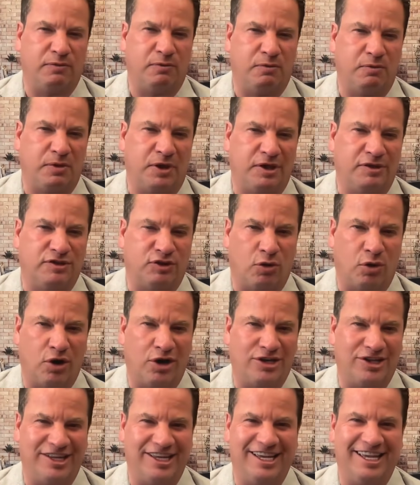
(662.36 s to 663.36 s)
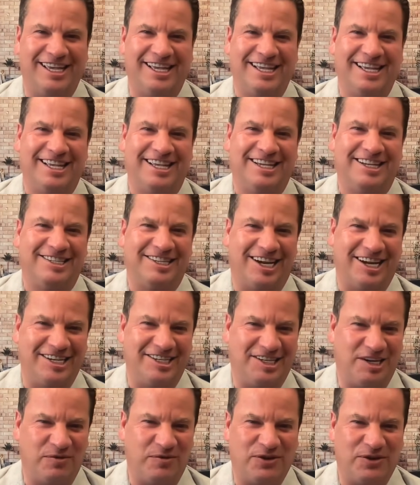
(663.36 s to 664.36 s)
historically,
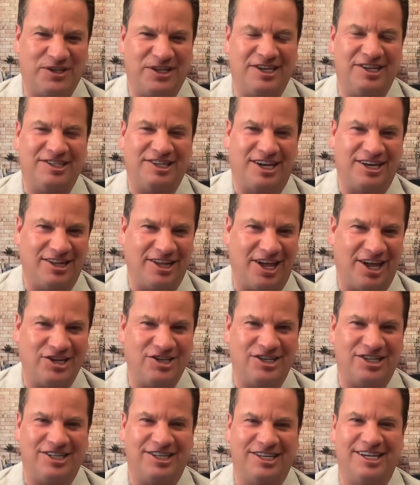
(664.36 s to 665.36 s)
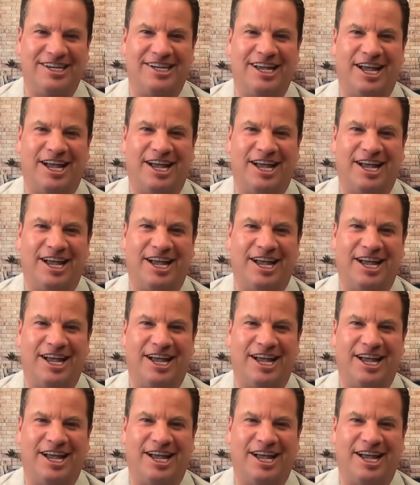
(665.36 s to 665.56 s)
scientifically, psychologically,